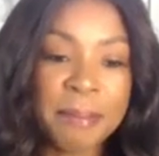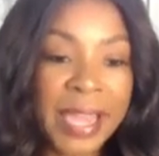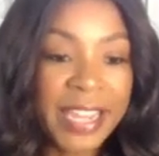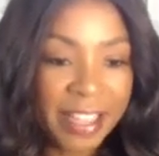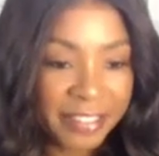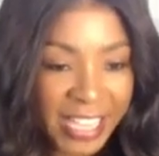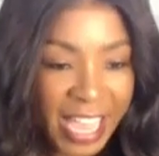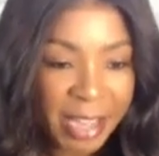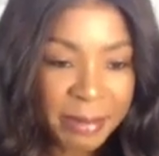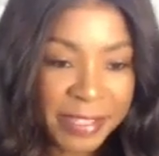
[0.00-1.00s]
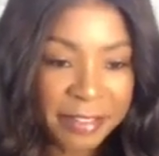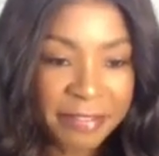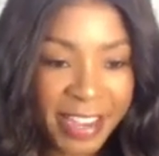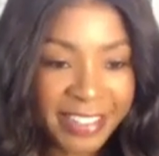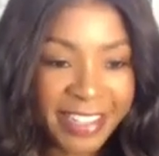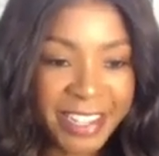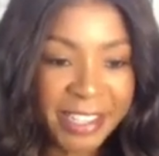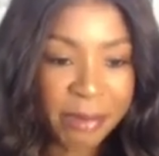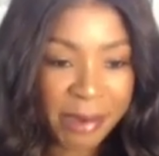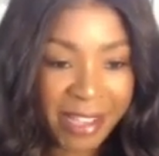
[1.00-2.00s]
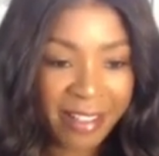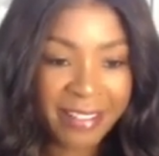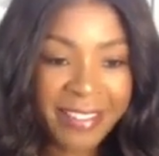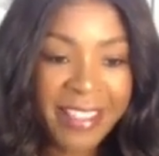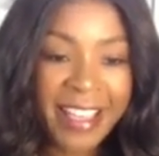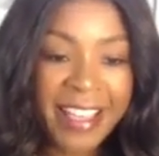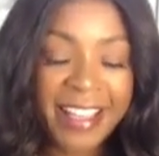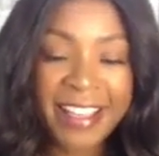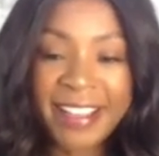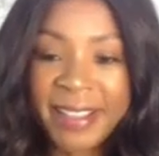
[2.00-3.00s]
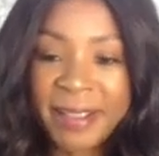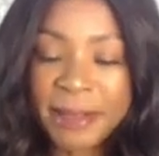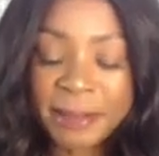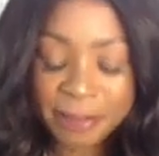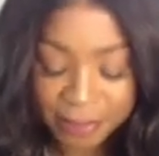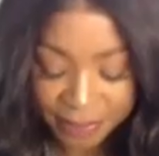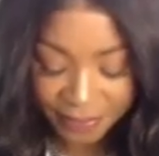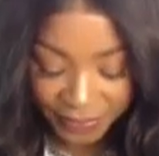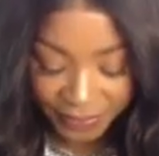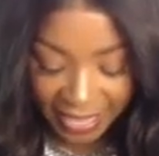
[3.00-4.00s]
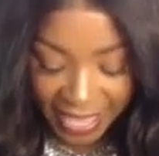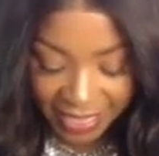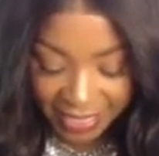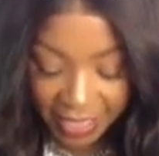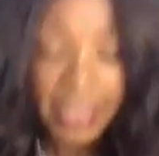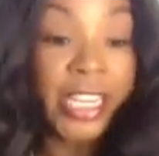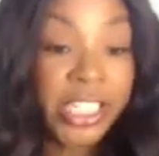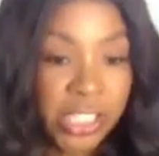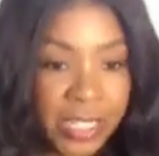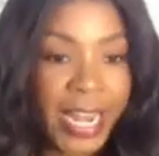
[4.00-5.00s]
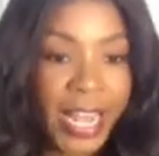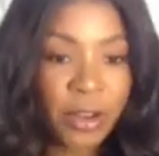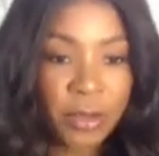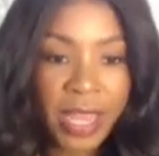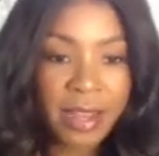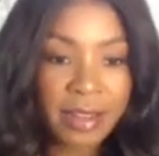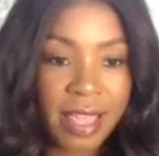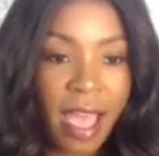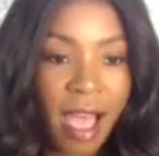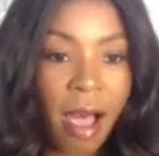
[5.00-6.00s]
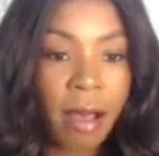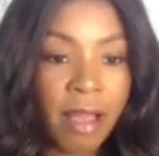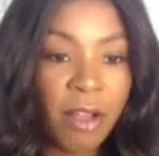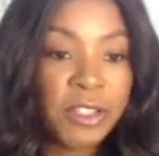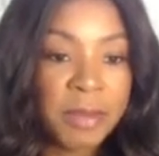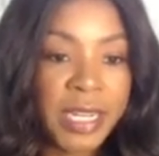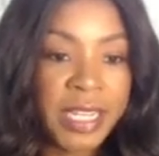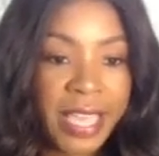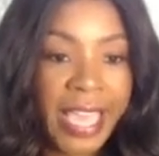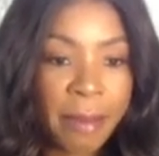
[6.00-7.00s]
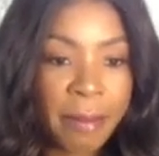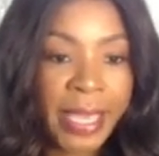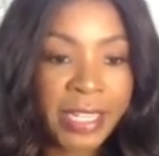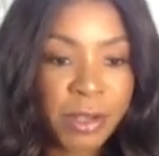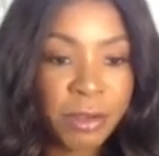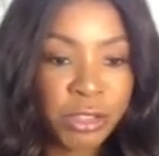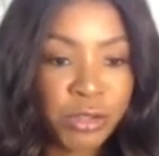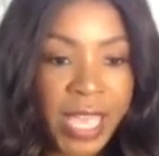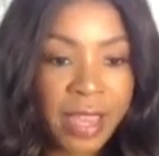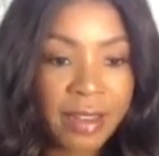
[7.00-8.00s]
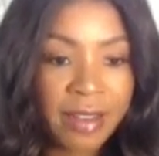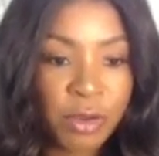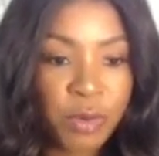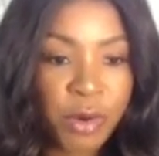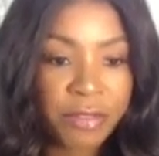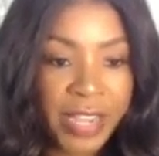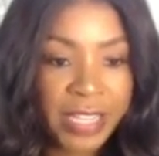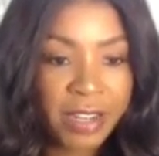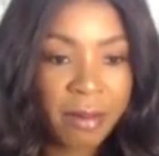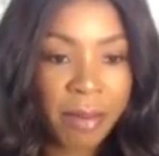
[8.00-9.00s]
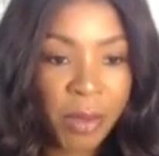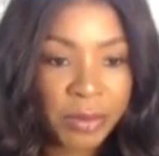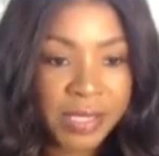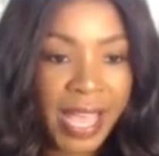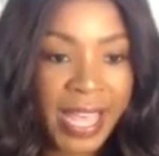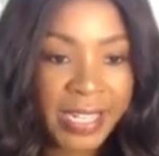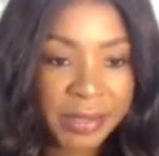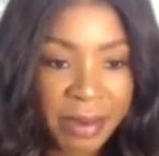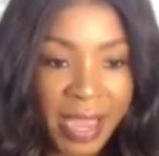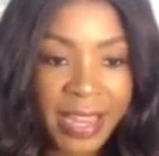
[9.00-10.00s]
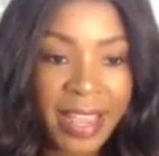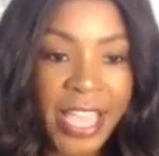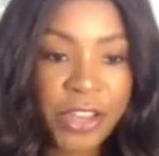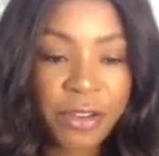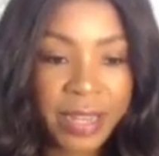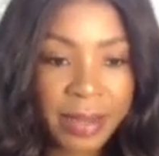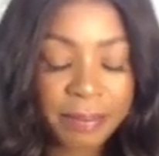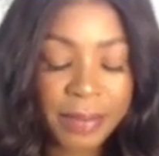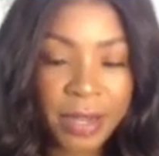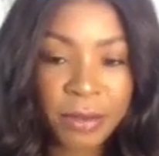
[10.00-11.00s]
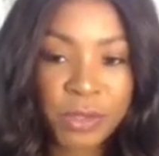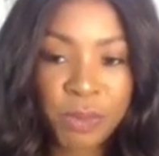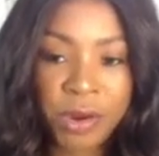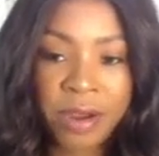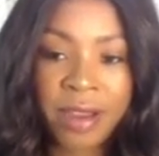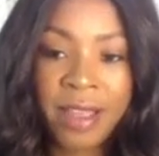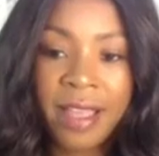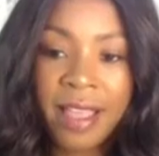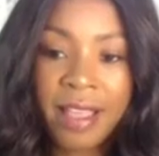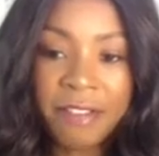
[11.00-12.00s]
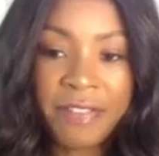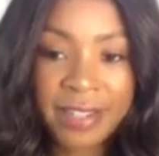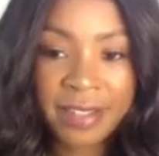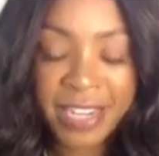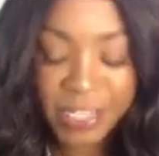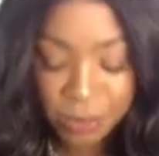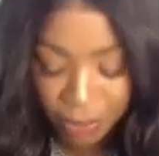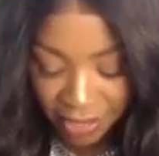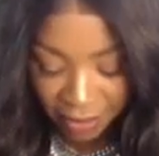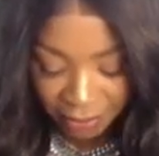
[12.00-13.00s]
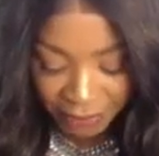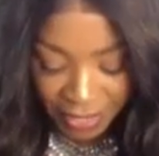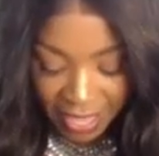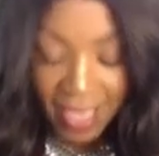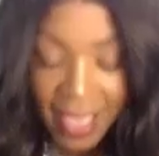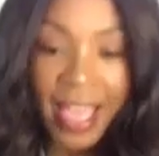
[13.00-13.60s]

My left side was affected as well. Um, and initially, and I know that ultimately they came back and told you that you were affected on both sides, right? And your lymph nodes were affected as well.